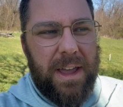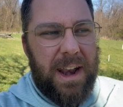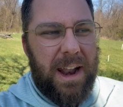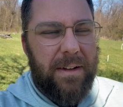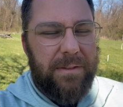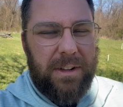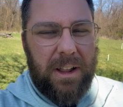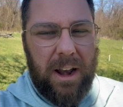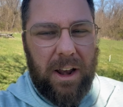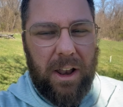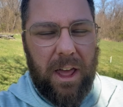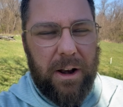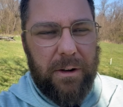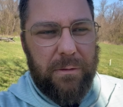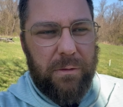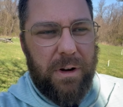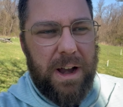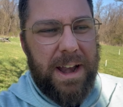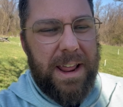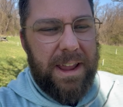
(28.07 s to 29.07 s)
and I've done a lot
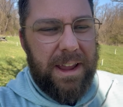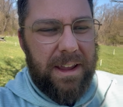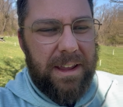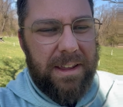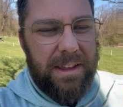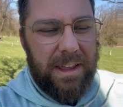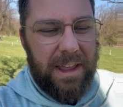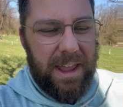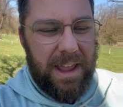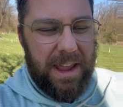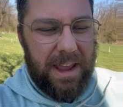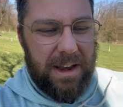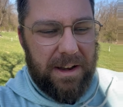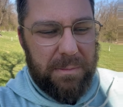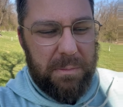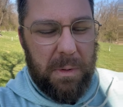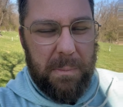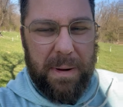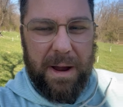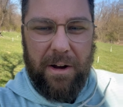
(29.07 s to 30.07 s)
of reading
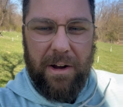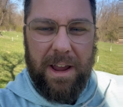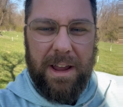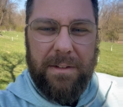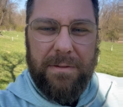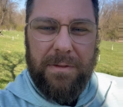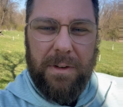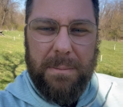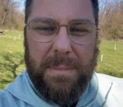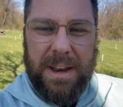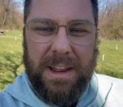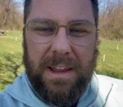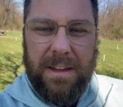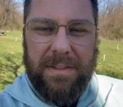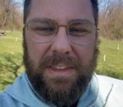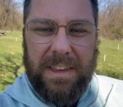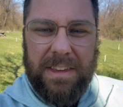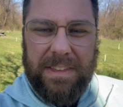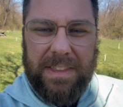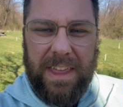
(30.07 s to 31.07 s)
and preparing for many of
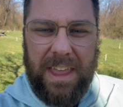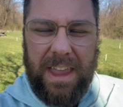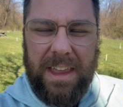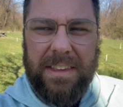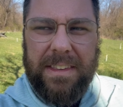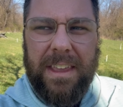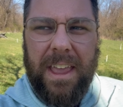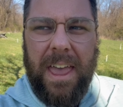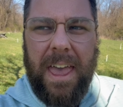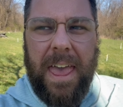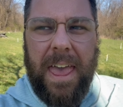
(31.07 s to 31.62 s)
these things.